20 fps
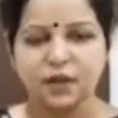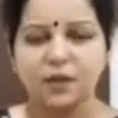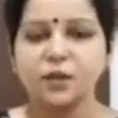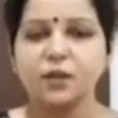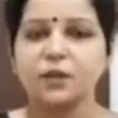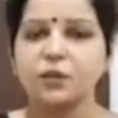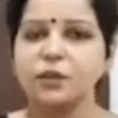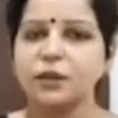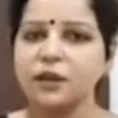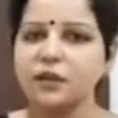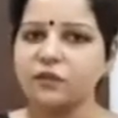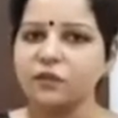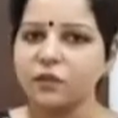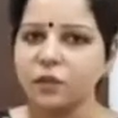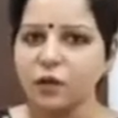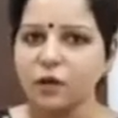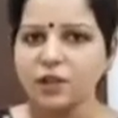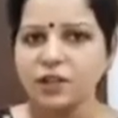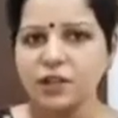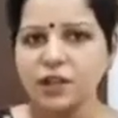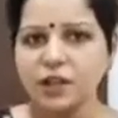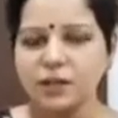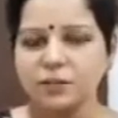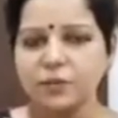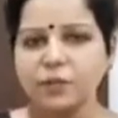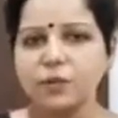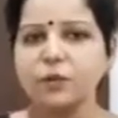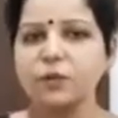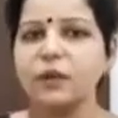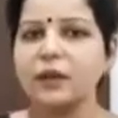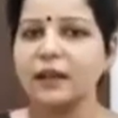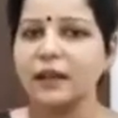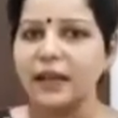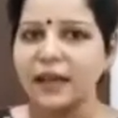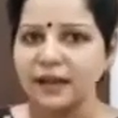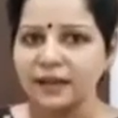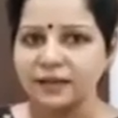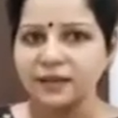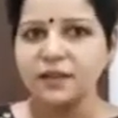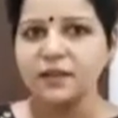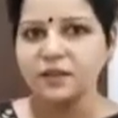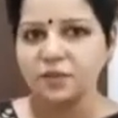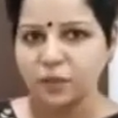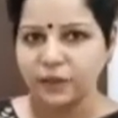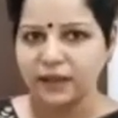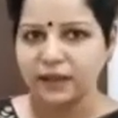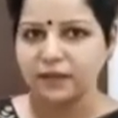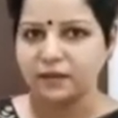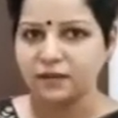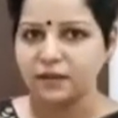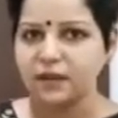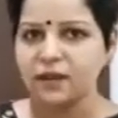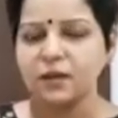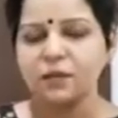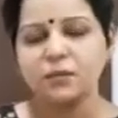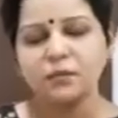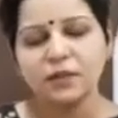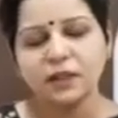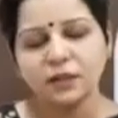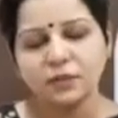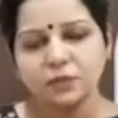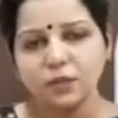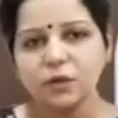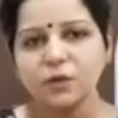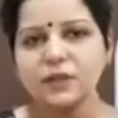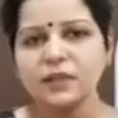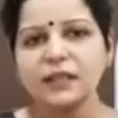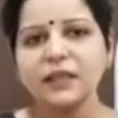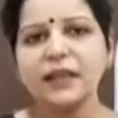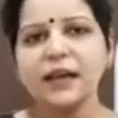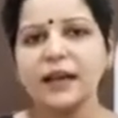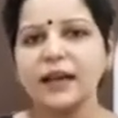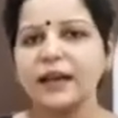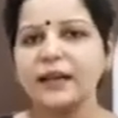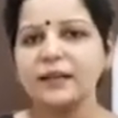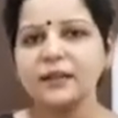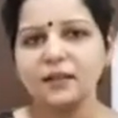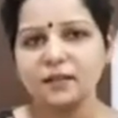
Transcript: So if your shampoo lathers well, it mostly has